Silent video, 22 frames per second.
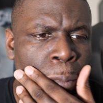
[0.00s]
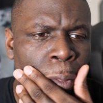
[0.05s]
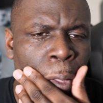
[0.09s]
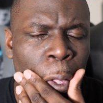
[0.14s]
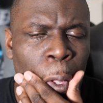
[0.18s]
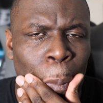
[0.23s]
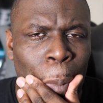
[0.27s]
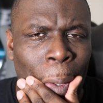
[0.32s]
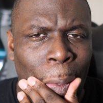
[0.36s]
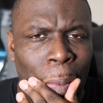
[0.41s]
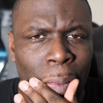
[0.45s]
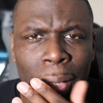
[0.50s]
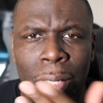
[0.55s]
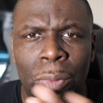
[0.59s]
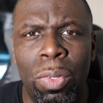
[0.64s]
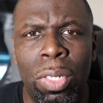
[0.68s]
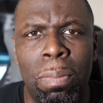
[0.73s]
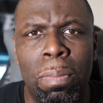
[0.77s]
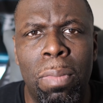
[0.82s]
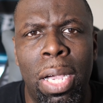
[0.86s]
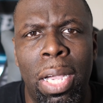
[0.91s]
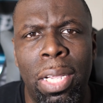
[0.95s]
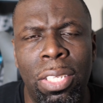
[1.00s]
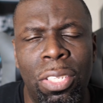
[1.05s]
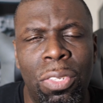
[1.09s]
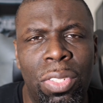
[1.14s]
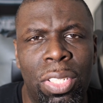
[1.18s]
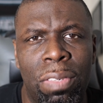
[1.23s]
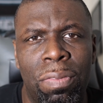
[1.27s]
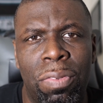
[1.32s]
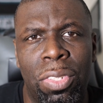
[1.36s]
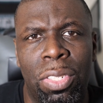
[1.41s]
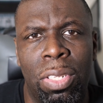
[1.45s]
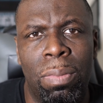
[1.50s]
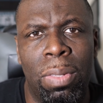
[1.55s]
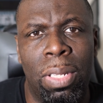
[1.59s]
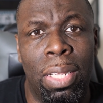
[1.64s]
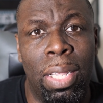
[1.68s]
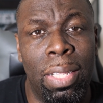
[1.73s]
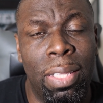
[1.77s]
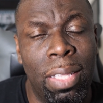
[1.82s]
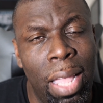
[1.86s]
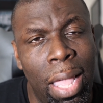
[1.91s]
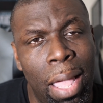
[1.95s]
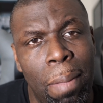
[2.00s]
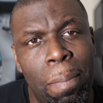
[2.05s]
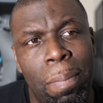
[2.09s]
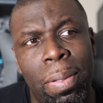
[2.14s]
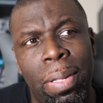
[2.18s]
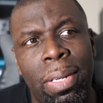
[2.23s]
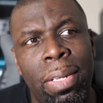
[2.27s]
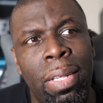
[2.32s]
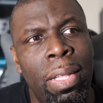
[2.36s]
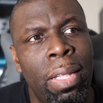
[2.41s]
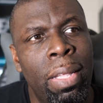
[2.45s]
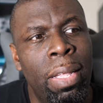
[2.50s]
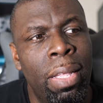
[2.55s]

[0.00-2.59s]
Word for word: Um, I really wouldn't mind using it for something like that, but